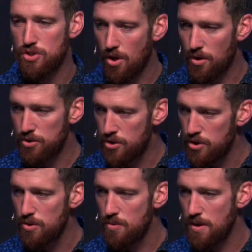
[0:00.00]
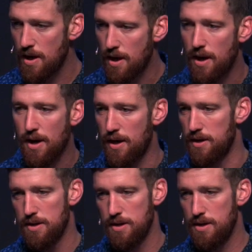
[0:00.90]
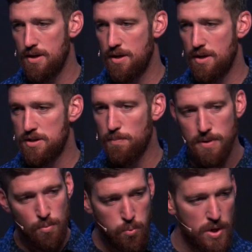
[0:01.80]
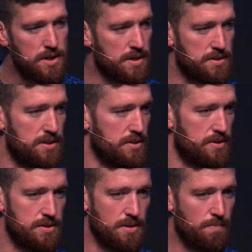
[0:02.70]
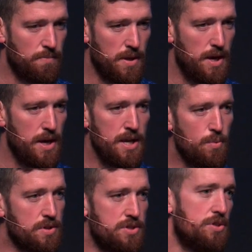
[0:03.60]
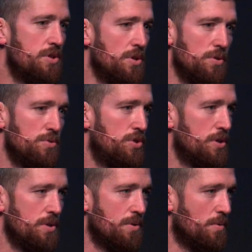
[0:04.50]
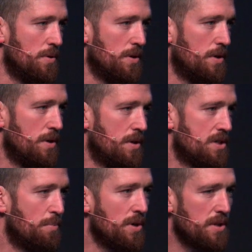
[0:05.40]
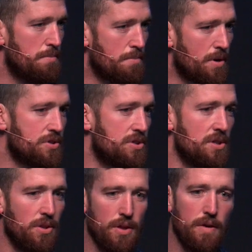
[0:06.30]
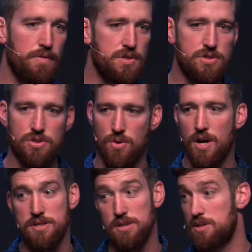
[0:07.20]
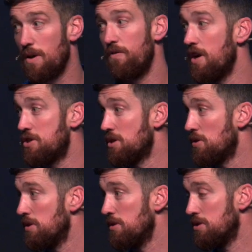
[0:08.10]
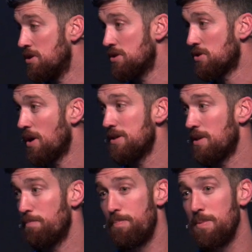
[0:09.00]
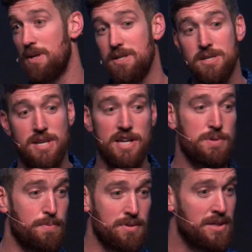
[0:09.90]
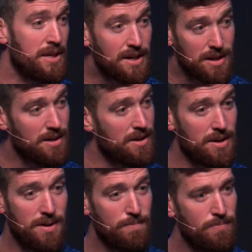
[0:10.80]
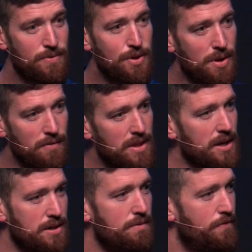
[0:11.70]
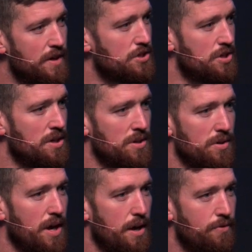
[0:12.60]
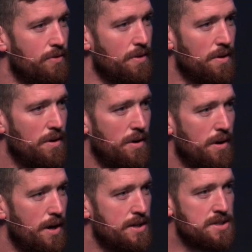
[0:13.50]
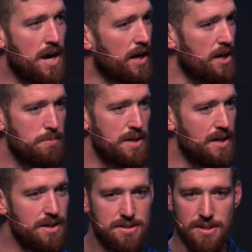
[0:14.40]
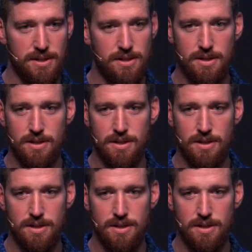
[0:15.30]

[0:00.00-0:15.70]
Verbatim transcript: called you and I to be witnesses, and He wants to use you to bring the mercy and the love of Jesus Christ, the salvation of Jesus Christ, to people that desperately need it. Do you have that conviction in your life? It's not going to be easy.